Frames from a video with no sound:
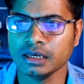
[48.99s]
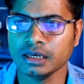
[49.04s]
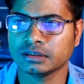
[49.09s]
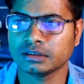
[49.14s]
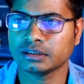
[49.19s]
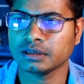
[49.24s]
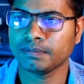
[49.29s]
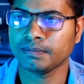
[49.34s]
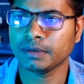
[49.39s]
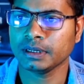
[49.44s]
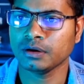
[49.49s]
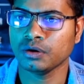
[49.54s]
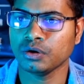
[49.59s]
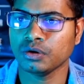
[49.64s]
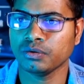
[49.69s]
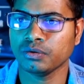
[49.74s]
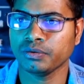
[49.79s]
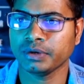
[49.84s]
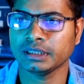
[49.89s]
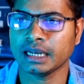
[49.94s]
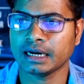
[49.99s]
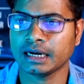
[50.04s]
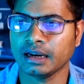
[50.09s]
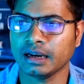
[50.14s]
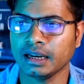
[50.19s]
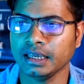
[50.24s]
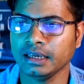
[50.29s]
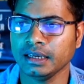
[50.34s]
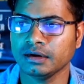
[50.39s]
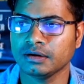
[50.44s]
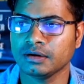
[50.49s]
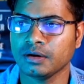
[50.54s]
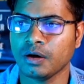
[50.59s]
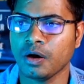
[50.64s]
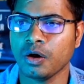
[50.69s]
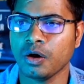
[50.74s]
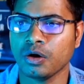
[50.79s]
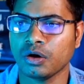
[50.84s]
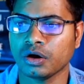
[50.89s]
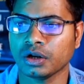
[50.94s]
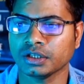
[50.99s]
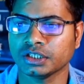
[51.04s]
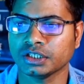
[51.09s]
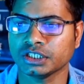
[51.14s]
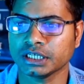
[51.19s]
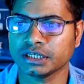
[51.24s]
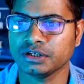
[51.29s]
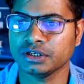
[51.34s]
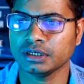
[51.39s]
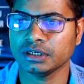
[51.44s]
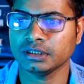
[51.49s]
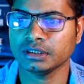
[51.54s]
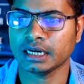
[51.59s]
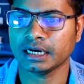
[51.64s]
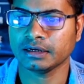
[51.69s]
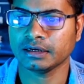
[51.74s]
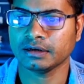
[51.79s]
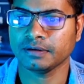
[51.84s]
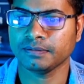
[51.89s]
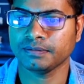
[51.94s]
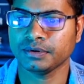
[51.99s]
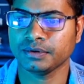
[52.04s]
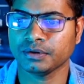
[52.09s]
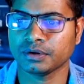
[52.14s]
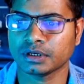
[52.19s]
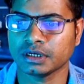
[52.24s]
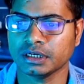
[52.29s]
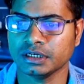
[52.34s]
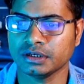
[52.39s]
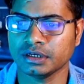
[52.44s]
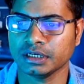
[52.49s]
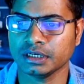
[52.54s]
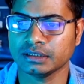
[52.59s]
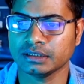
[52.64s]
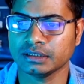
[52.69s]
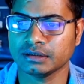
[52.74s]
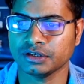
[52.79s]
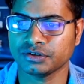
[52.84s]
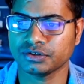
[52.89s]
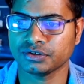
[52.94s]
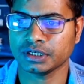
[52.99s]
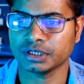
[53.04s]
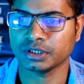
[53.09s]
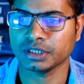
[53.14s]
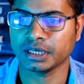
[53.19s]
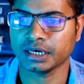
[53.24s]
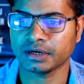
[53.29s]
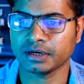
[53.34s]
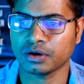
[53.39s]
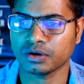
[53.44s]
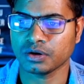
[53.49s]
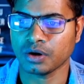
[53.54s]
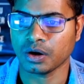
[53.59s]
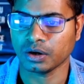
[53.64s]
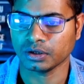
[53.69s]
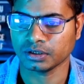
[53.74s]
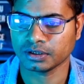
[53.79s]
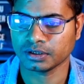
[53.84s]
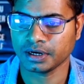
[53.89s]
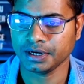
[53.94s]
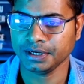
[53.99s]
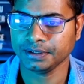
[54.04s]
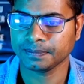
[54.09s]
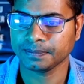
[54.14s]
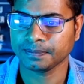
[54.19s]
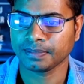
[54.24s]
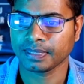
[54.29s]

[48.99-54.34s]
simply go with that link or check here that if your country is listed there or not, right?